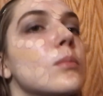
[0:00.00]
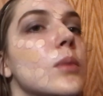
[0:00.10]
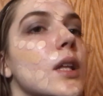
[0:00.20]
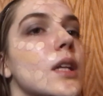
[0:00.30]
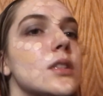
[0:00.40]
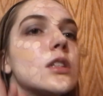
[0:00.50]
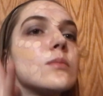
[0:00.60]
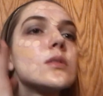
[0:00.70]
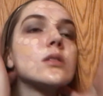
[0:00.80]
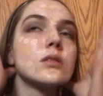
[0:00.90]
but like
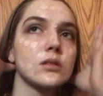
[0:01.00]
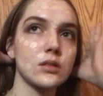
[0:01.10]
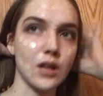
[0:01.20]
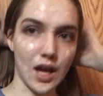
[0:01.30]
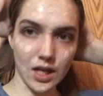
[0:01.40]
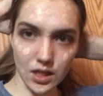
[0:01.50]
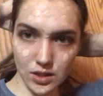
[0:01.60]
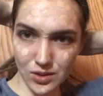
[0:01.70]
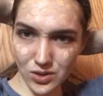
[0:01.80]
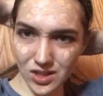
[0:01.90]
sometimes I kind
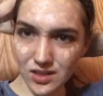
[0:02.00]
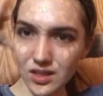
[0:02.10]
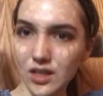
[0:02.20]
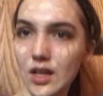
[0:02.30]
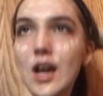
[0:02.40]
of do, just because